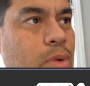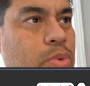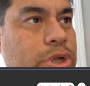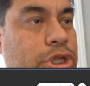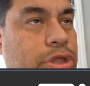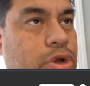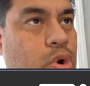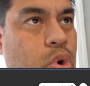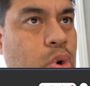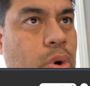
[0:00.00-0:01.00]
which is
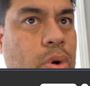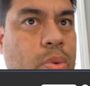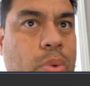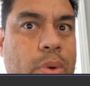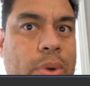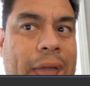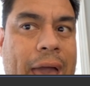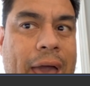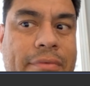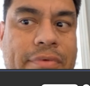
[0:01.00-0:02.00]
cool, where we
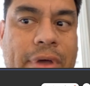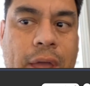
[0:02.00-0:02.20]
have